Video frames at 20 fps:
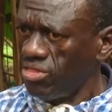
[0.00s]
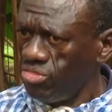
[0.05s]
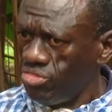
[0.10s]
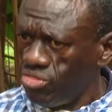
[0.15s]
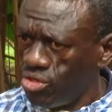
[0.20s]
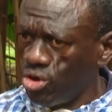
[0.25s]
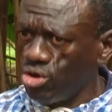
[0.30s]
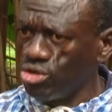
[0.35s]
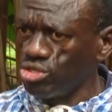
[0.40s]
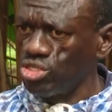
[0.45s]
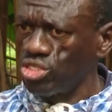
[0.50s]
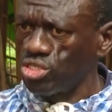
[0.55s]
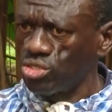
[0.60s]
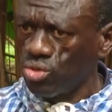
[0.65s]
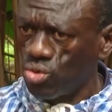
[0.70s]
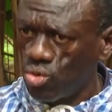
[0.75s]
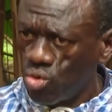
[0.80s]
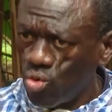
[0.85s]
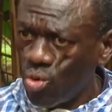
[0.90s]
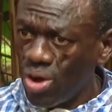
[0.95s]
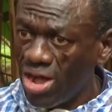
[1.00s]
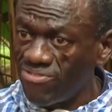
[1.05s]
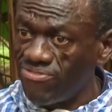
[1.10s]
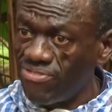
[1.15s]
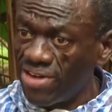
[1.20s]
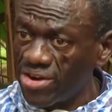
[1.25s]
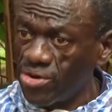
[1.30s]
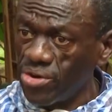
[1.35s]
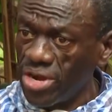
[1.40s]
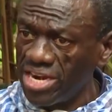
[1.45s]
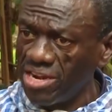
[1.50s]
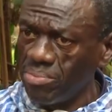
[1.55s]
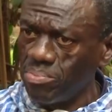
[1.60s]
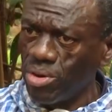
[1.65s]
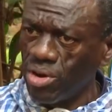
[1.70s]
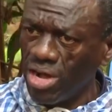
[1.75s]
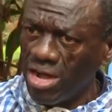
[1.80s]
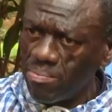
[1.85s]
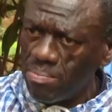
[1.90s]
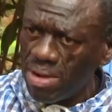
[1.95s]
those who are
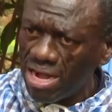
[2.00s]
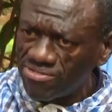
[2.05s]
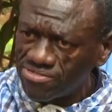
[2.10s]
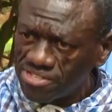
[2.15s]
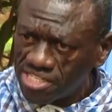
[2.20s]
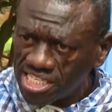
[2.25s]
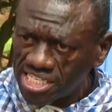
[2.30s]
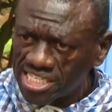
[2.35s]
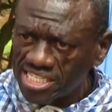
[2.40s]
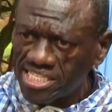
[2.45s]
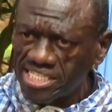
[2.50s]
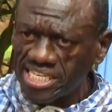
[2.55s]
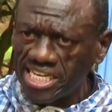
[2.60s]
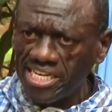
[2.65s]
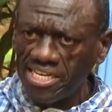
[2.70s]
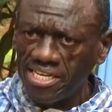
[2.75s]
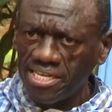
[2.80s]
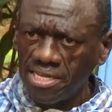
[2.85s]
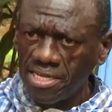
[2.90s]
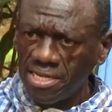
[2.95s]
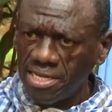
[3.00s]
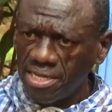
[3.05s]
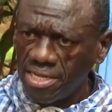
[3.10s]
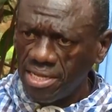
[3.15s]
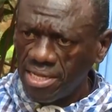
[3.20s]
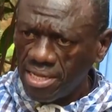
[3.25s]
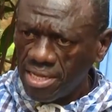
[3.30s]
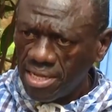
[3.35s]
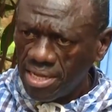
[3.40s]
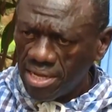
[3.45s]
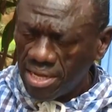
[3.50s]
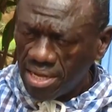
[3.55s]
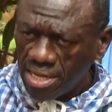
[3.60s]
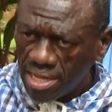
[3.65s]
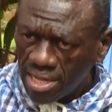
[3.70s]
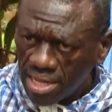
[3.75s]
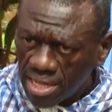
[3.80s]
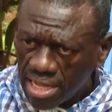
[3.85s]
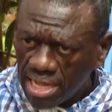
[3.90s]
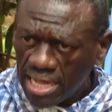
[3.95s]
vulnerable, above 60,
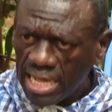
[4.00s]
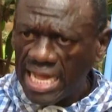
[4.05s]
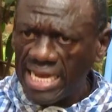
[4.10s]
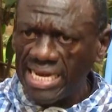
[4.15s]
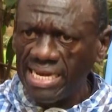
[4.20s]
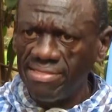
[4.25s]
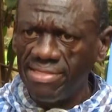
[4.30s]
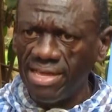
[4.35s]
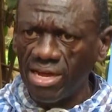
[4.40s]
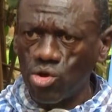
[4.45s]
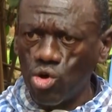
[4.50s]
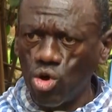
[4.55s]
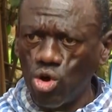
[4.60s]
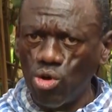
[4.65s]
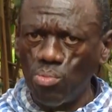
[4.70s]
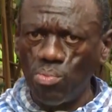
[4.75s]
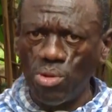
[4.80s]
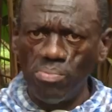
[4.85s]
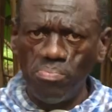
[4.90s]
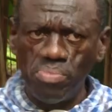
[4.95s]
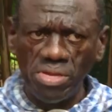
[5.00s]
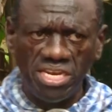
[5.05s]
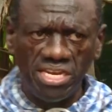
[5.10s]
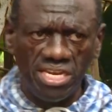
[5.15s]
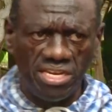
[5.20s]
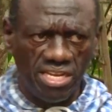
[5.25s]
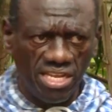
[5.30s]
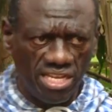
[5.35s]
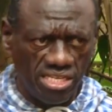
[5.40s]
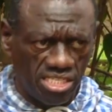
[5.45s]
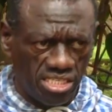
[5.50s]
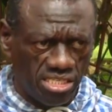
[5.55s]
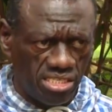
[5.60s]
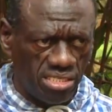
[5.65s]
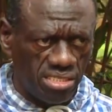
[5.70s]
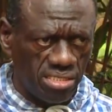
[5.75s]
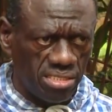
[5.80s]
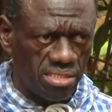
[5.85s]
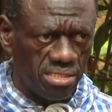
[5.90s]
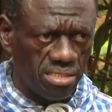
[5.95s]
and the comorbidities,
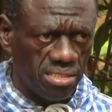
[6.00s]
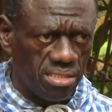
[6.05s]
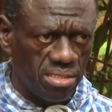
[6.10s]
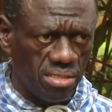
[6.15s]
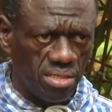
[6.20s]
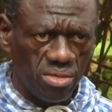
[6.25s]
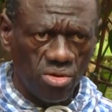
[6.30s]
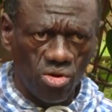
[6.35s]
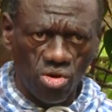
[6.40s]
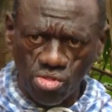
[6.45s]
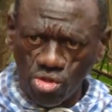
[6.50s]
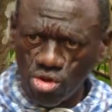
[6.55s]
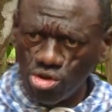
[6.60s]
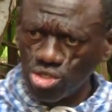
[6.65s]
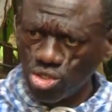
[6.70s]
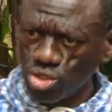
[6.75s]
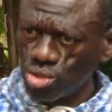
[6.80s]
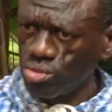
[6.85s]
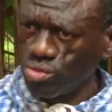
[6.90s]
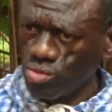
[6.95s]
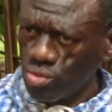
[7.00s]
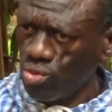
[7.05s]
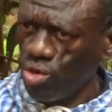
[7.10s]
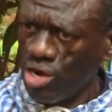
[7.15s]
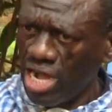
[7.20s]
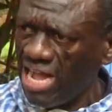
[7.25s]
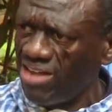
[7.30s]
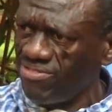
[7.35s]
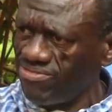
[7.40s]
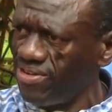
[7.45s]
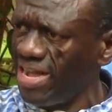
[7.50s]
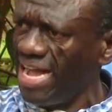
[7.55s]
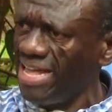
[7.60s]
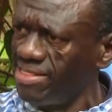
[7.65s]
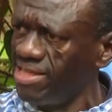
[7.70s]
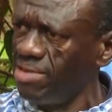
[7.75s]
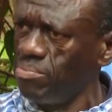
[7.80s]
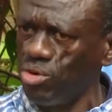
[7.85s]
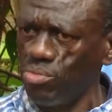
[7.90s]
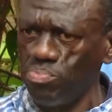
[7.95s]
or those who have
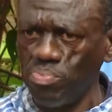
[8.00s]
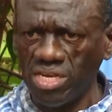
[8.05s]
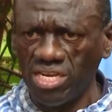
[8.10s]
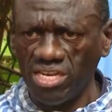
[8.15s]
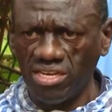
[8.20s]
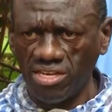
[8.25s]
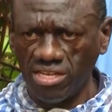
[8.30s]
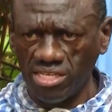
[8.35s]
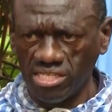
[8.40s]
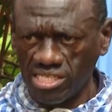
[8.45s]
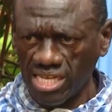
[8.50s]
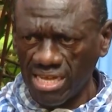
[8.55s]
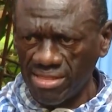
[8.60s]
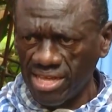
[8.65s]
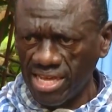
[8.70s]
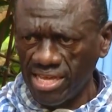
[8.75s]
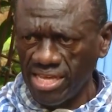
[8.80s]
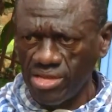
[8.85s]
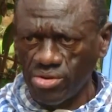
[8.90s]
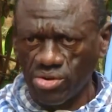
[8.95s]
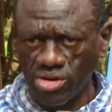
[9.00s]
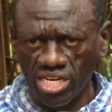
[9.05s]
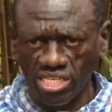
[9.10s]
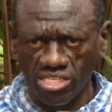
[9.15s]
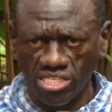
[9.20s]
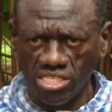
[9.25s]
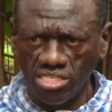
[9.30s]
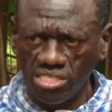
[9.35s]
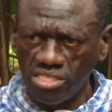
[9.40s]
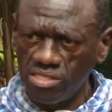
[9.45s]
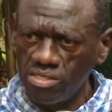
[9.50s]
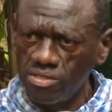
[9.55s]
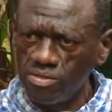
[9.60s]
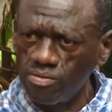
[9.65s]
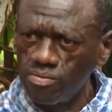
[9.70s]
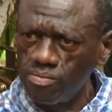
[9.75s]
other morbidities, other illnesses.